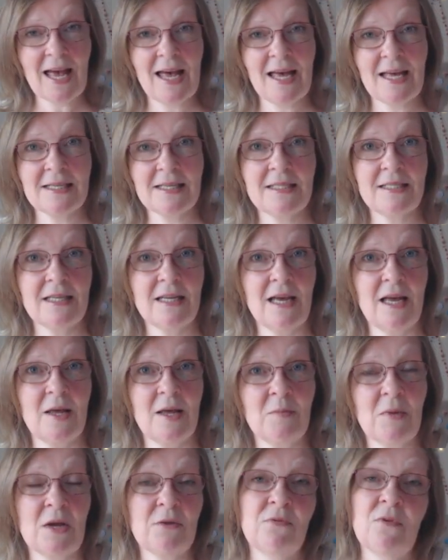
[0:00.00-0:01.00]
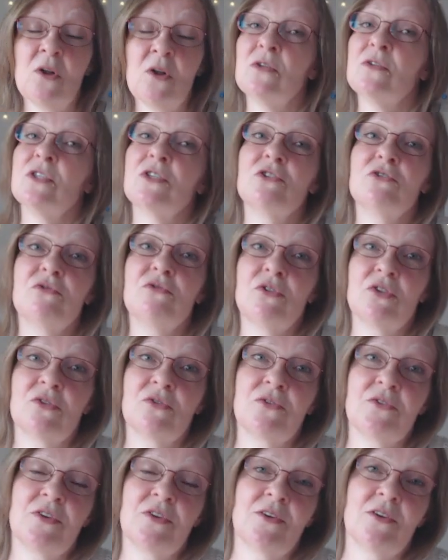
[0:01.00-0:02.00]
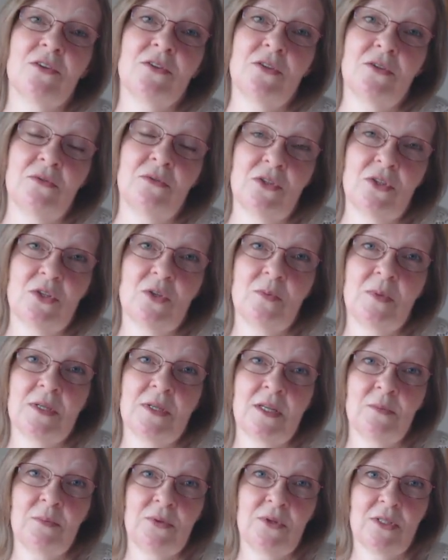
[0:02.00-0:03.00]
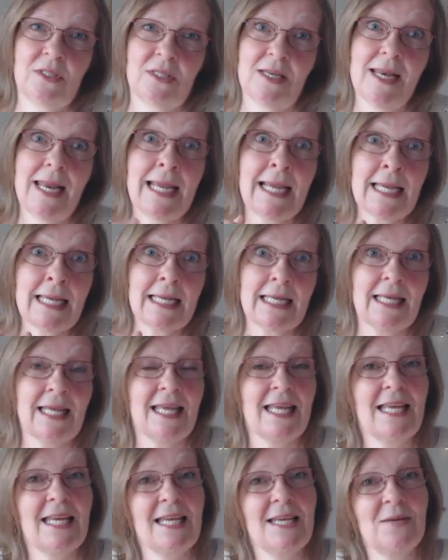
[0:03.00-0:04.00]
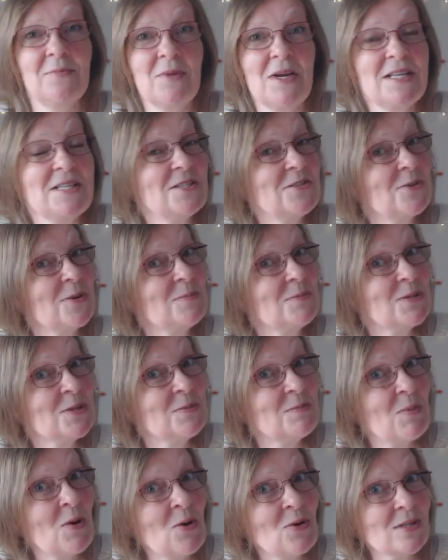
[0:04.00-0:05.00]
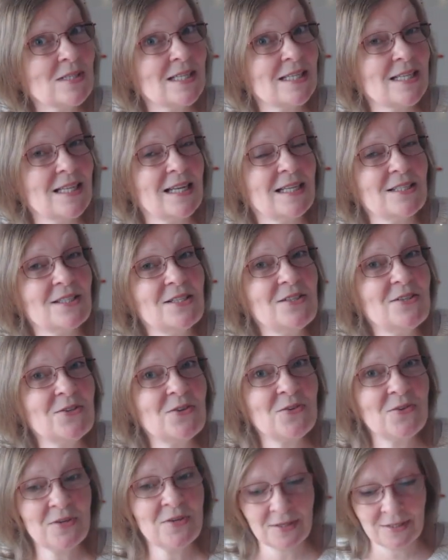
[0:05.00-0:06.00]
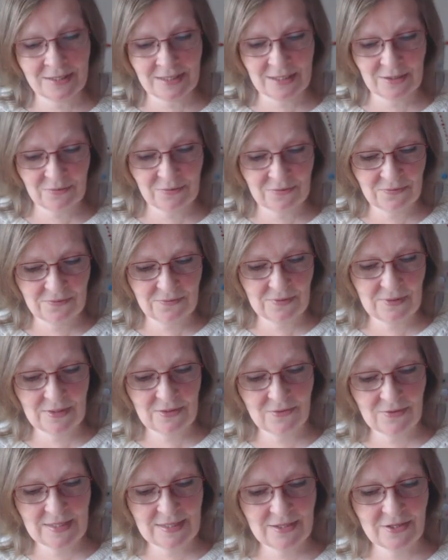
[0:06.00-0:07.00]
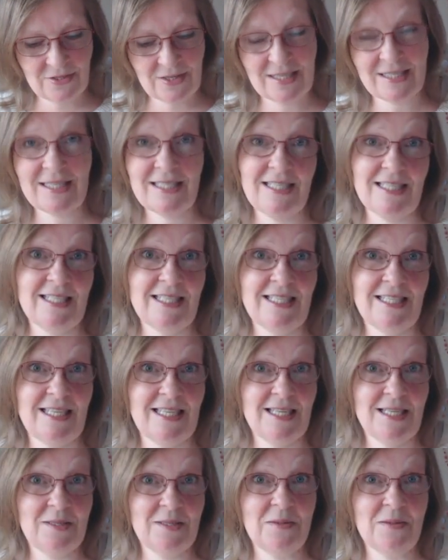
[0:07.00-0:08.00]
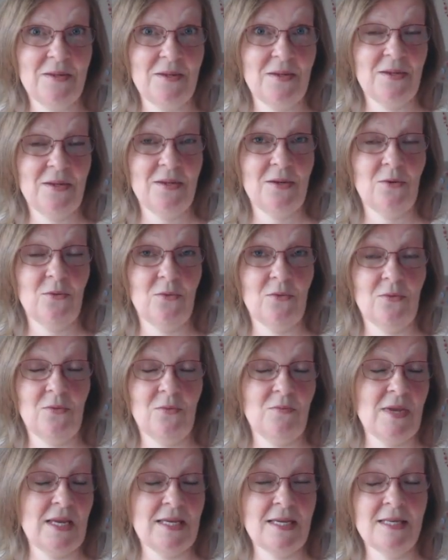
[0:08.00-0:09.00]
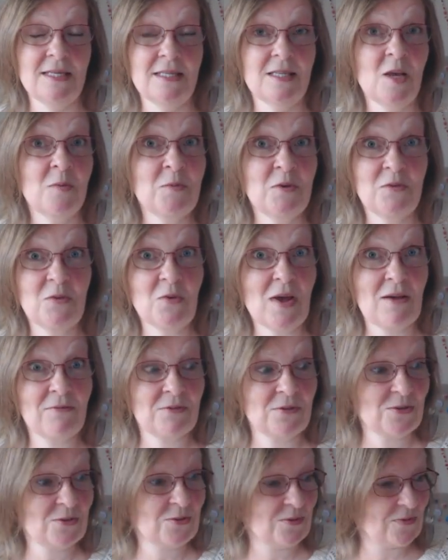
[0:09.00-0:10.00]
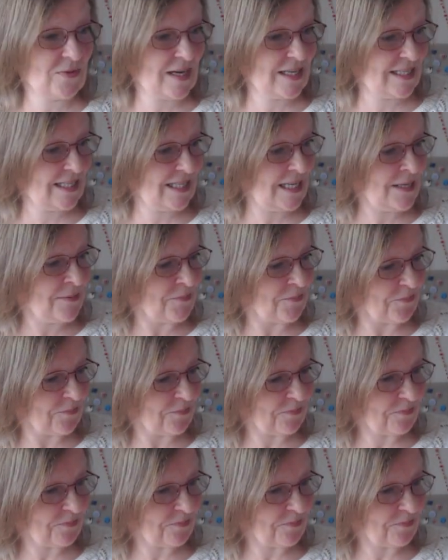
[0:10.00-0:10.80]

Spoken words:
And I followed a tutorial on YouTube, and I'll put a link in my description box to that tutorial if you're interested in making some, if you haven't already.